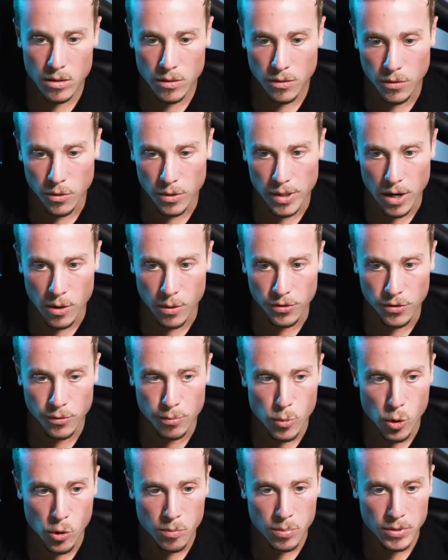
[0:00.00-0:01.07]
So now a
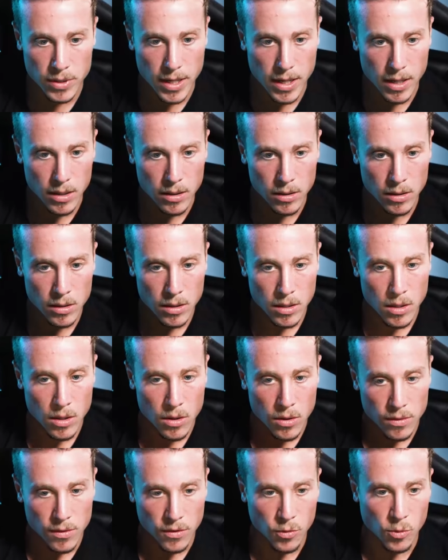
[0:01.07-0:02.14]
smoke play,
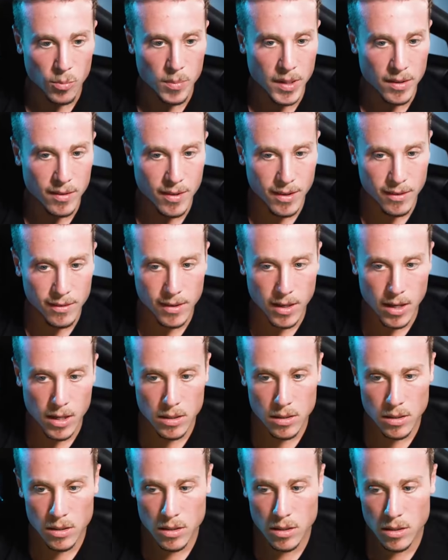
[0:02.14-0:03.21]
this would be T side.